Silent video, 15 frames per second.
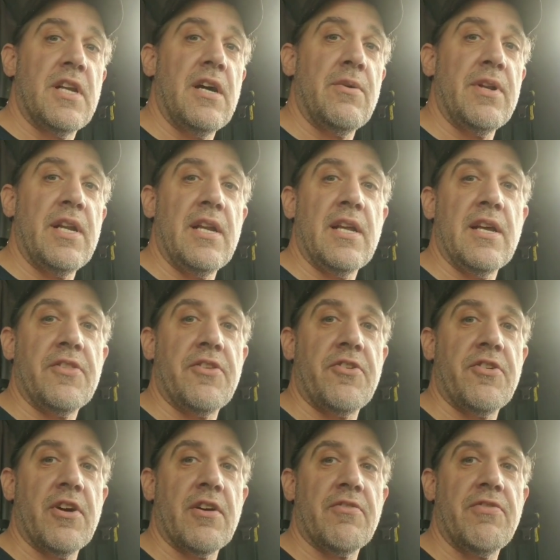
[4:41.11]
So now we need to
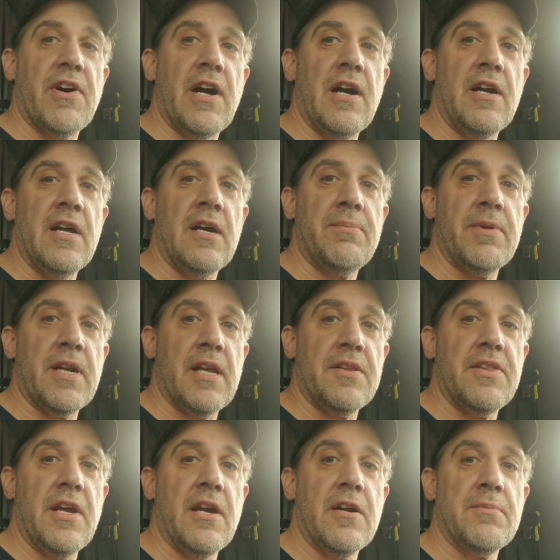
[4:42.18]
get the truck fired up
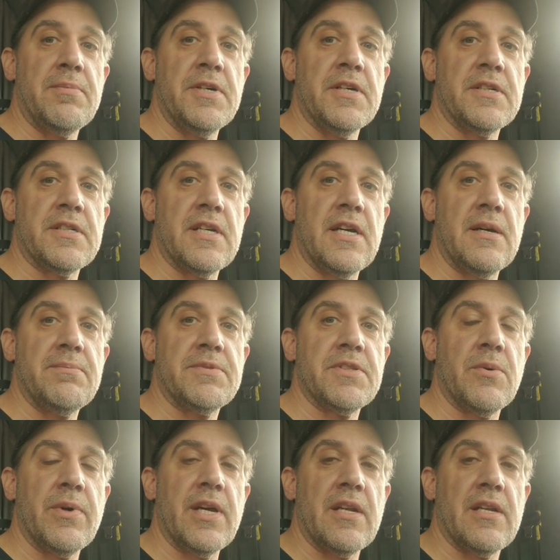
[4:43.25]
and get the air built
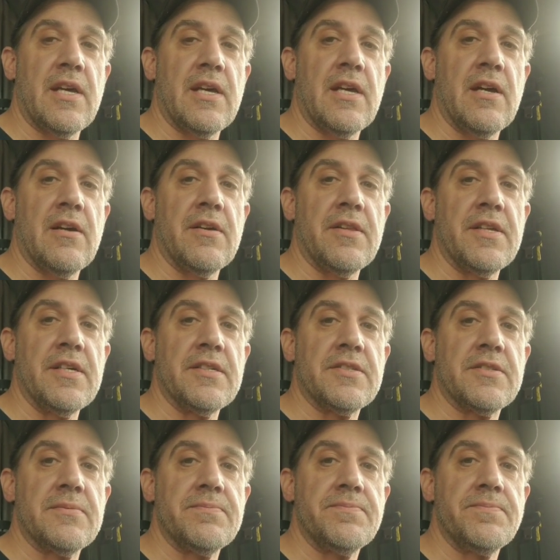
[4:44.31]
up so we can take care of
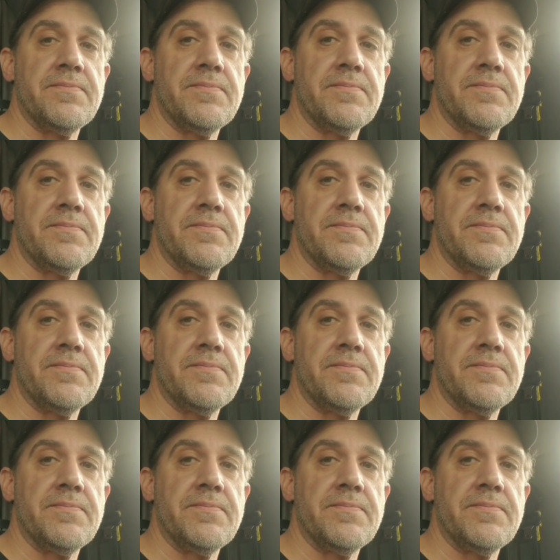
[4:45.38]
this.